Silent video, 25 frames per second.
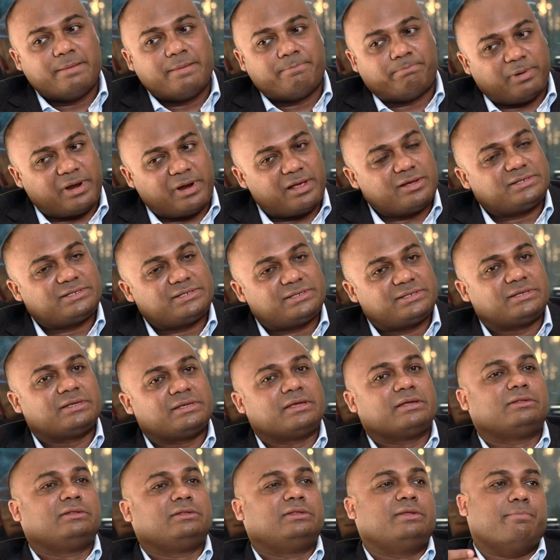plus
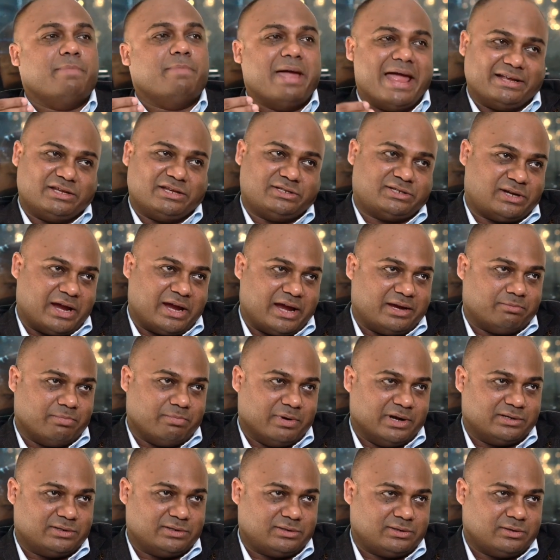the bank
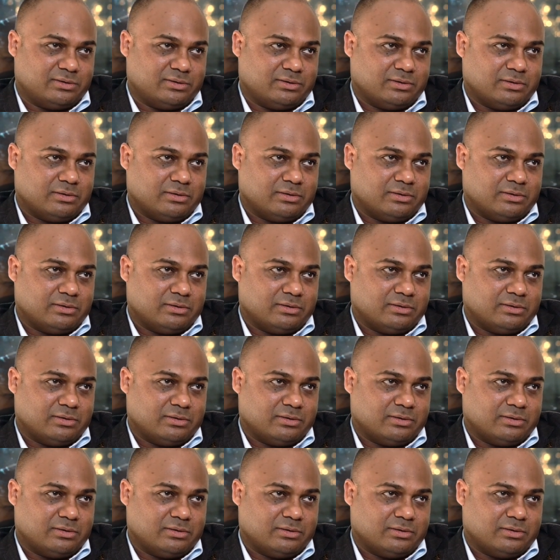statements.